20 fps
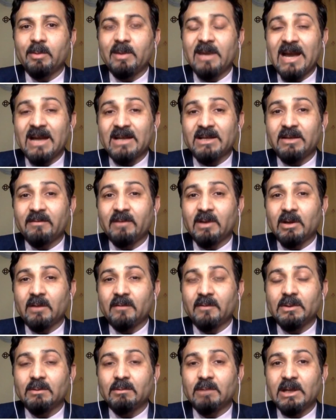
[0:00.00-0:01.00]
would be active
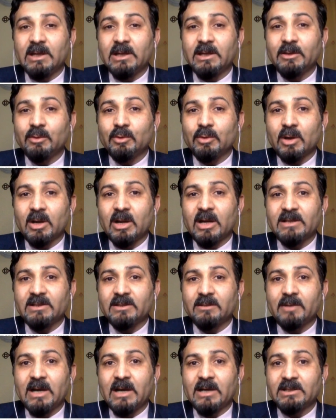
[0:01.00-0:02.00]
enough to really neutralize
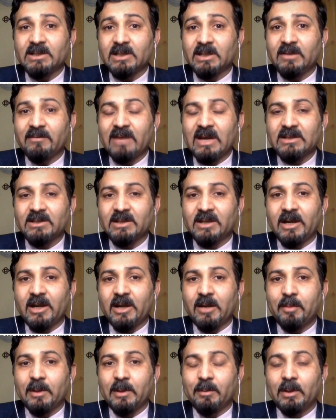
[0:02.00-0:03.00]
the virus in the
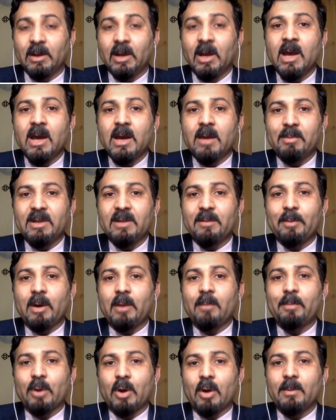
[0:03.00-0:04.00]
vaccinated people. But
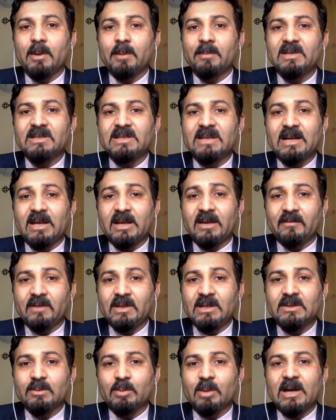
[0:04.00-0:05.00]
the problem is that if
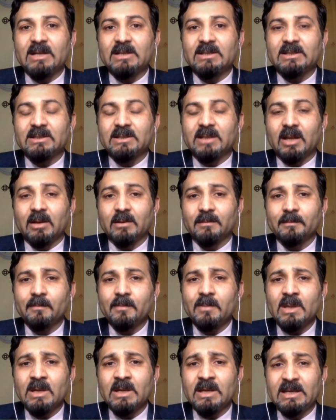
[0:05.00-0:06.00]
this virus
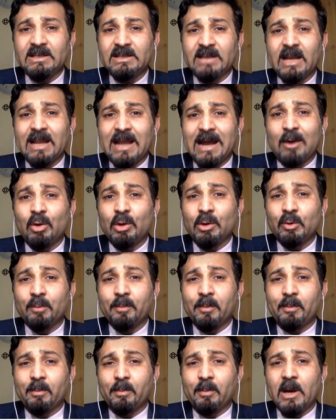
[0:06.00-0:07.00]
is allowed
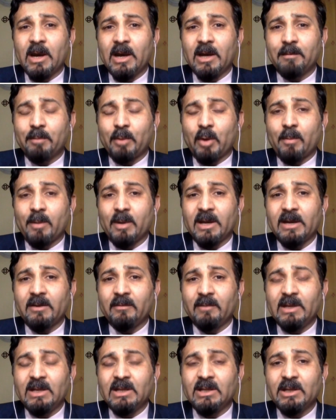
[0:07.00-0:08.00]
to
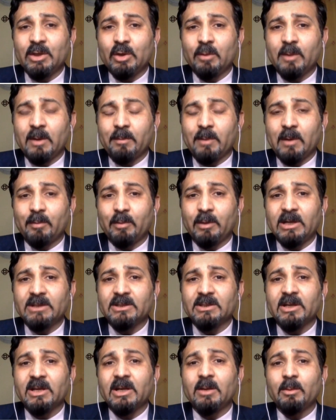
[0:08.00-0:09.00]
propagate within the human
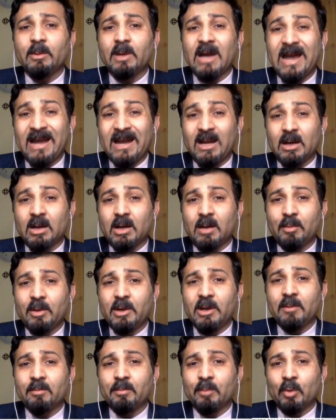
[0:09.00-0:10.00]
population, it can
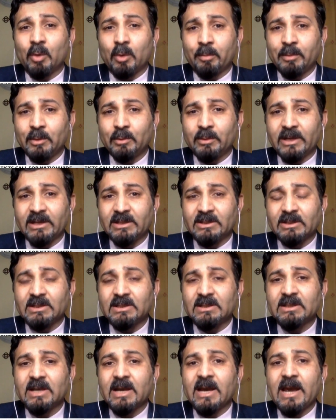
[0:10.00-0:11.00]
accommodate more
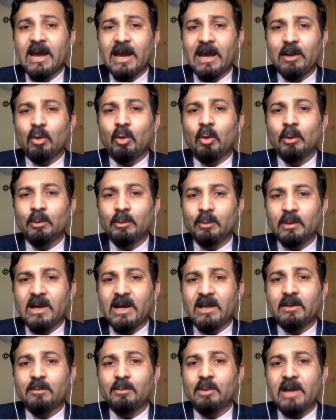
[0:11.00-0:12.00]
mutations, and
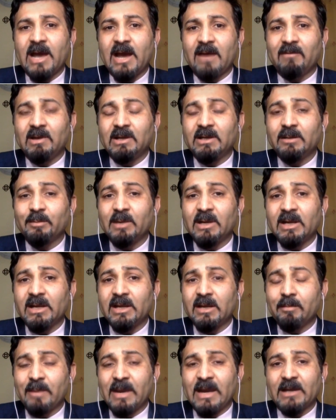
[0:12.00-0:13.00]
altogether would have
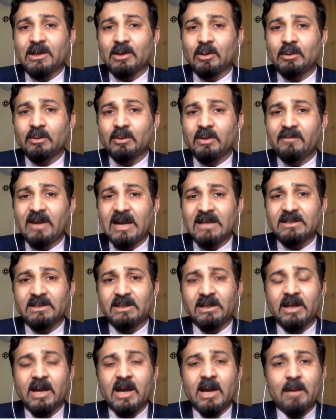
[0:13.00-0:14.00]
ultimately impact onto the
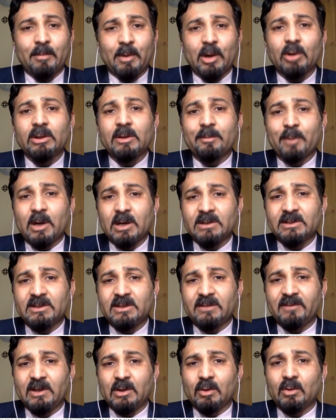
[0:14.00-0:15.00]
vaccine. But on the
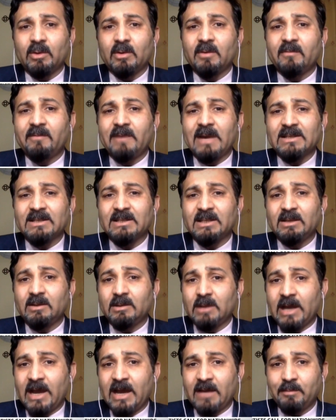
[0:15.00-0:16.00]
positive note,
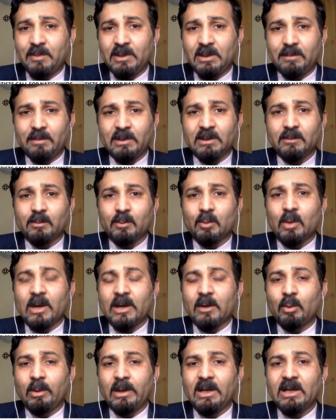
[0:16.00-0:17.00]
vaccine have been built
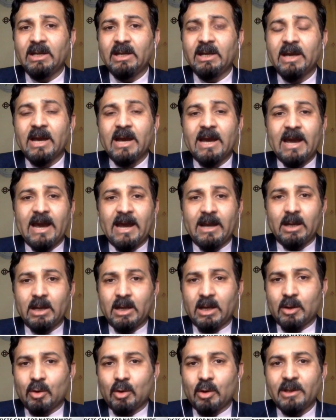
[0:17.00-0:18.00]
quite quickly, and
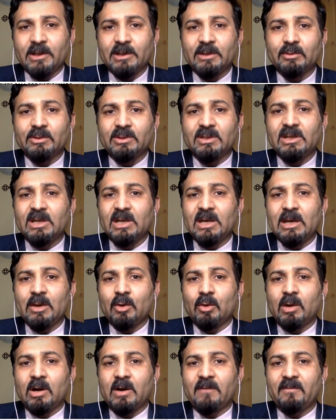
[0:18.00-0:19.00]
according to
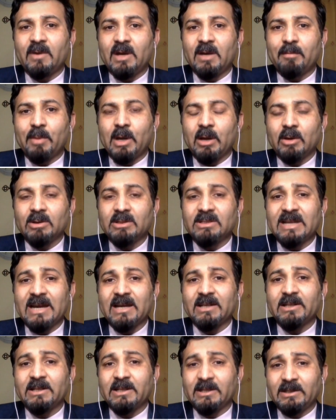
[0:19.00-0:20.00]
CEO of
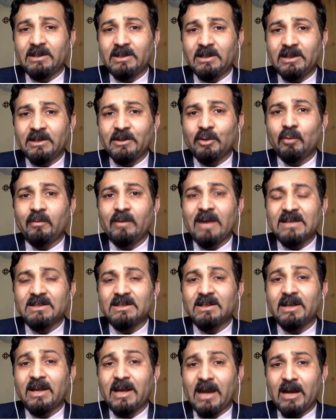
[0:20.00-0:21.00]
BioNTech, the new
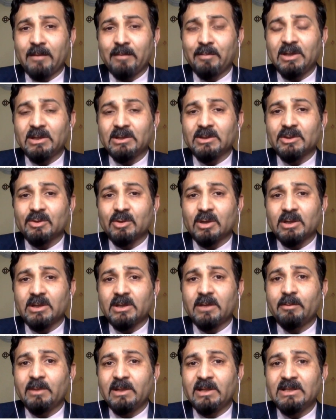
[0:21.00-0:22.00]
vaccine can be
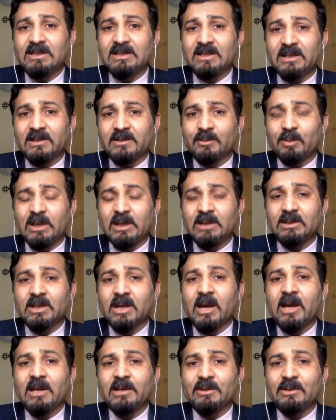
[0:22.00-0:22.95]
constructed within 6 weeks.